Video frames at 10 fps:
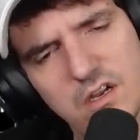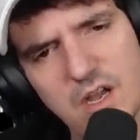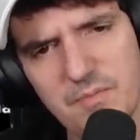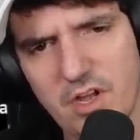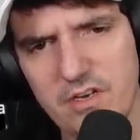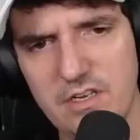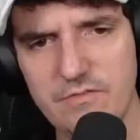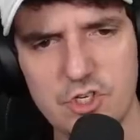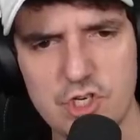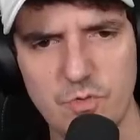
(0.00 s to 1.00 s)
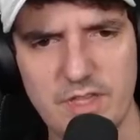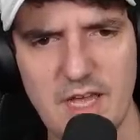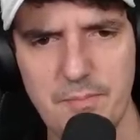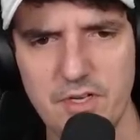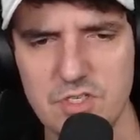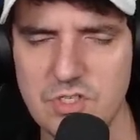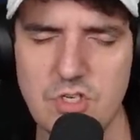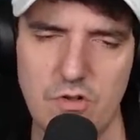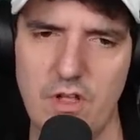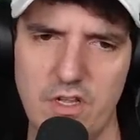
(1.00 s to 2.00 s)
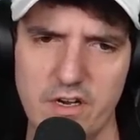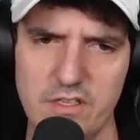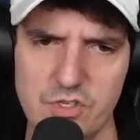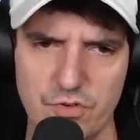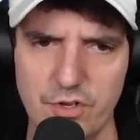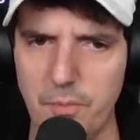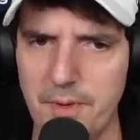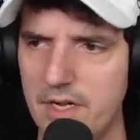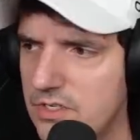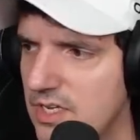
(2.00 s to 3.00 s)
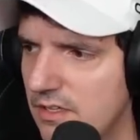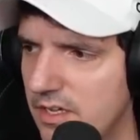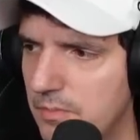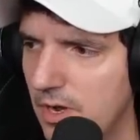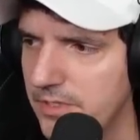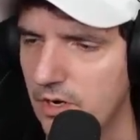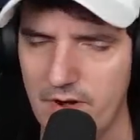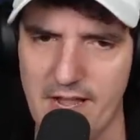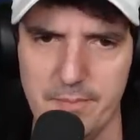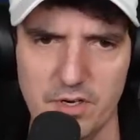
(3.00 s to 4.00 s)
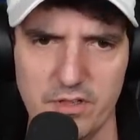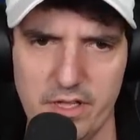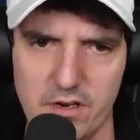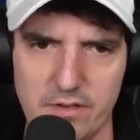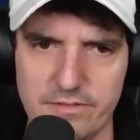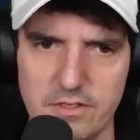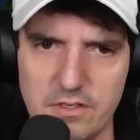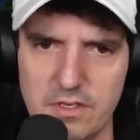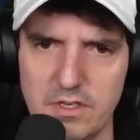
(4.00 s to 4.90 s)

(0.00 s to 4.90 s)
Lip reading: I'm not even sure what that bug is. So a lot of these are little bugs that like probably don't happen all that often.